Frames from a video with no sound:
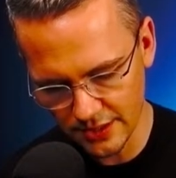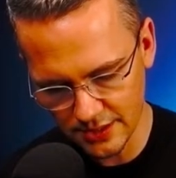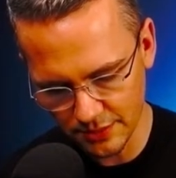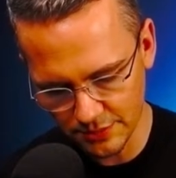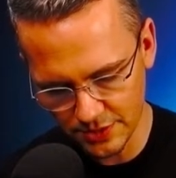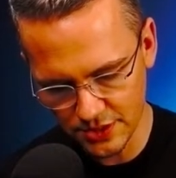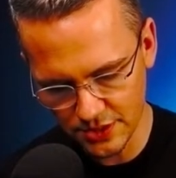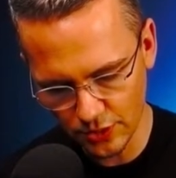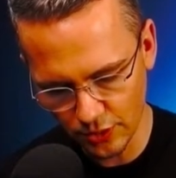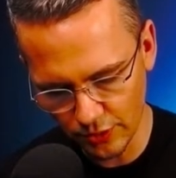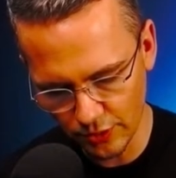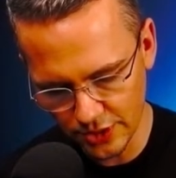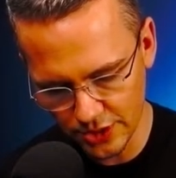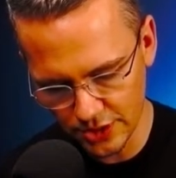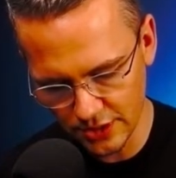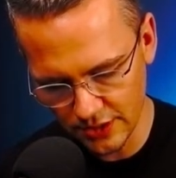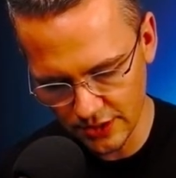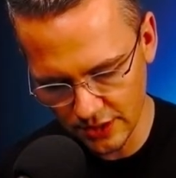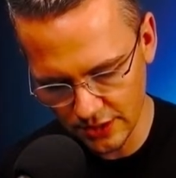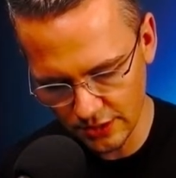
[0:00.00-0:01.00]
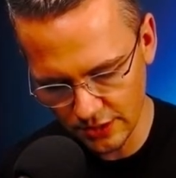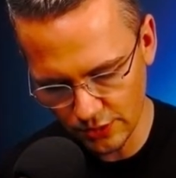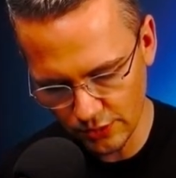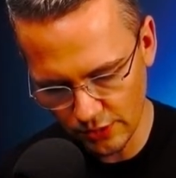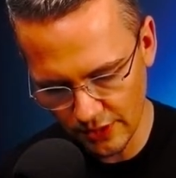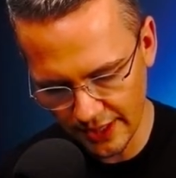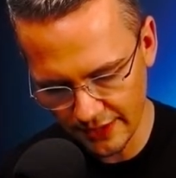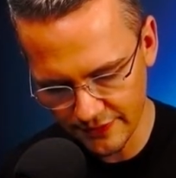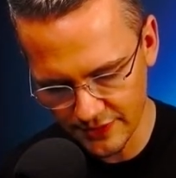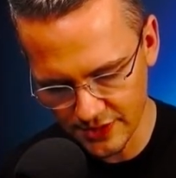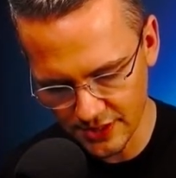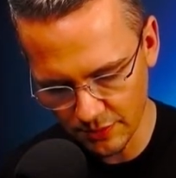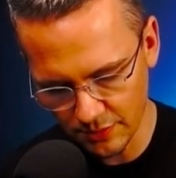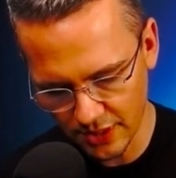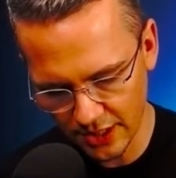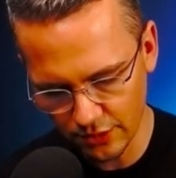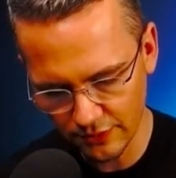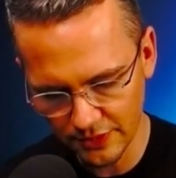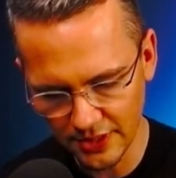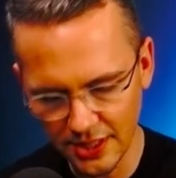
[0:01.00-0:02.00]
Some storage, and then you will have some
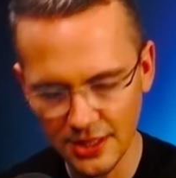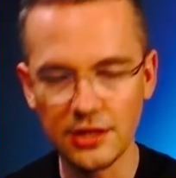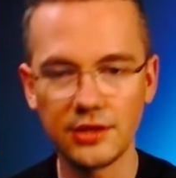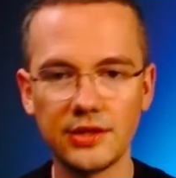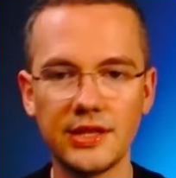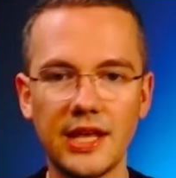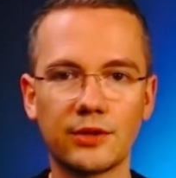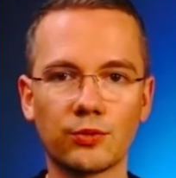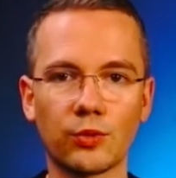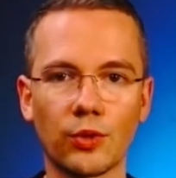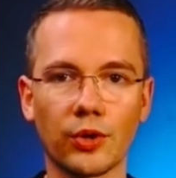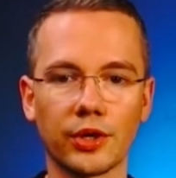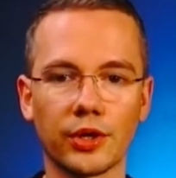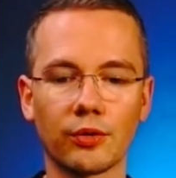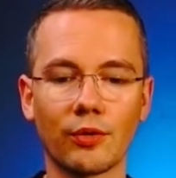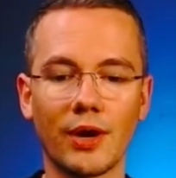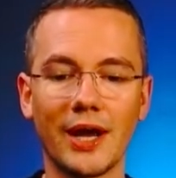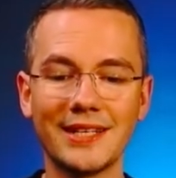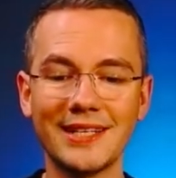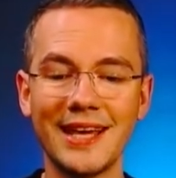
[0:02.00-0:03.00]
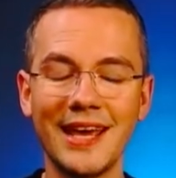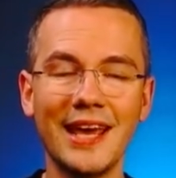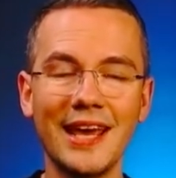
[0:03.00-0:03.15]
kind of networking, right?